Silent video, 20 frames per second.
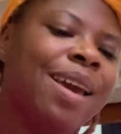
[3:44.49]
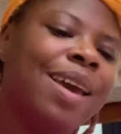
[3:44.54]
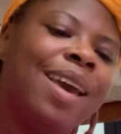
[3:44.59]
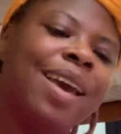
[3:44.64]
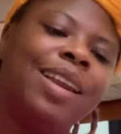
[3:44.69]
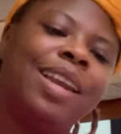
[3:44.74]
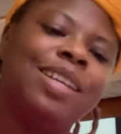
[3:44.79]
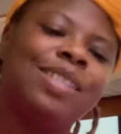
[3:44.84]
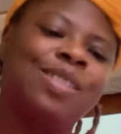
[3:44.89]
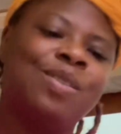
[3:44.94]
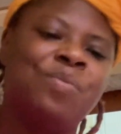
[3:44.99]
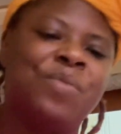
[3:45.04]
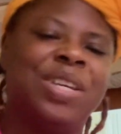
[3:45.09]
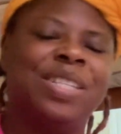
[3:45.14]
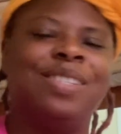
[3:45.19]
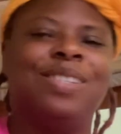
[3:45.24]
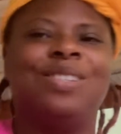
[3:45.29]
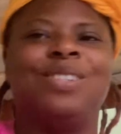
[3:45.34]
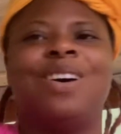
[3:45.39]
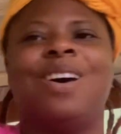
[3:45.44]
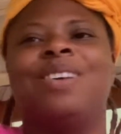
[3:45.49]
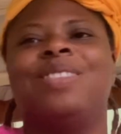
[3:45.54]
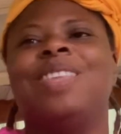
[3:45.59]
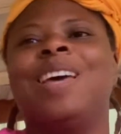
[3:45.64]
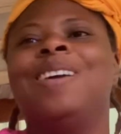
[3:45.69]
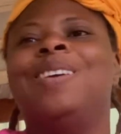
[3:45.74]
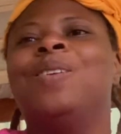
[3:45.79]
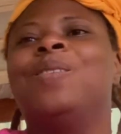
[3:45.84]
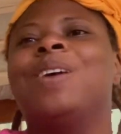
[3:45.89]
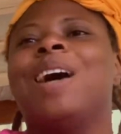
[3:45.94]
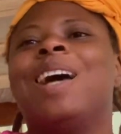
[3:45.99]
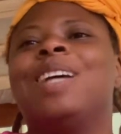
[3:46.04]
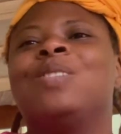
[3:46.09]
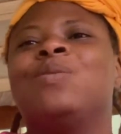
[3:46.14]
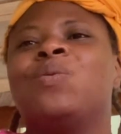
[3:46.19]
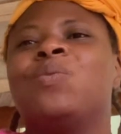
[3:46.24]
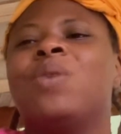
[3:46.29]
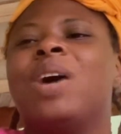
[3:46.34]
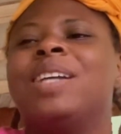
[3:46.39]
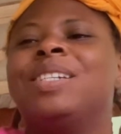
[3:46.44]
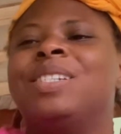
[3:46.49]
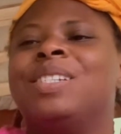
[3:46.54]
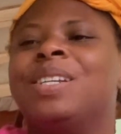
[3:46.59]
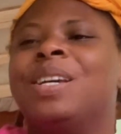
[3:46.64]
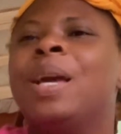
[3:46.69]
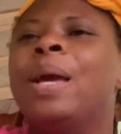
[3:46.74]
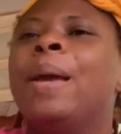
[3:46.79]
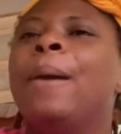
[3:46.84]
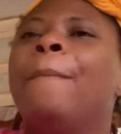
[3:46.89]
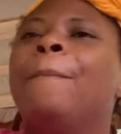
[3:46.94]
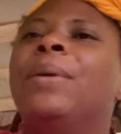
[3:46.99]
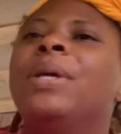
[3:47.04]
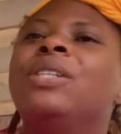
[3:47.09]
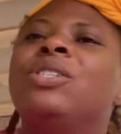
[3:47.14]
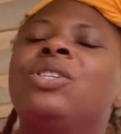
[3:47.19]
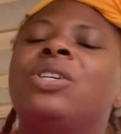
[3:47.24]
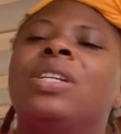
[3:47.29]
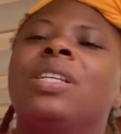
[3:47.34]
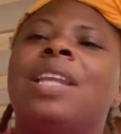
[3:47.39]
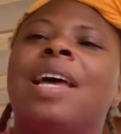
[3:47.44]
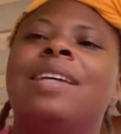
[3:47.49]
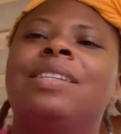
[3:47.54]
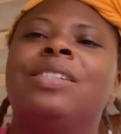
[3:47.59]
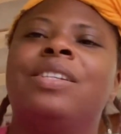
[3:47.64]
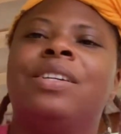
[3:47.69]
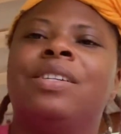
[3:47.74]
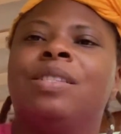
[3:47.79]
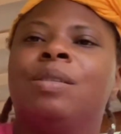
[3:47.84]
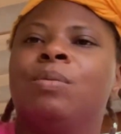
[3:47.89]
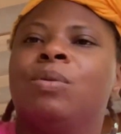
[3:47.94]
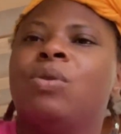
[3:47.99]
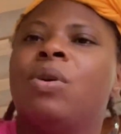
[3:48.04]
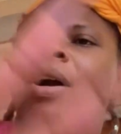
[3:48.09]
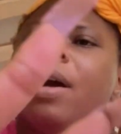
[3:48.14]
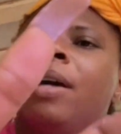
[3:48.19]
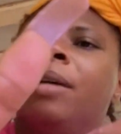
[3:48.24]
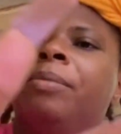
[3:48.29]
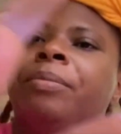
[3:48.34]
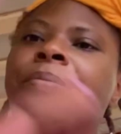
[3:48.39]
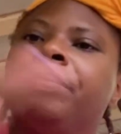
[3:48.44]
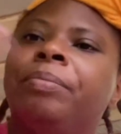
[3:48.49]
And that's the message, y'all. Thank you guys for watching. Be sure to like, share, and subscribe.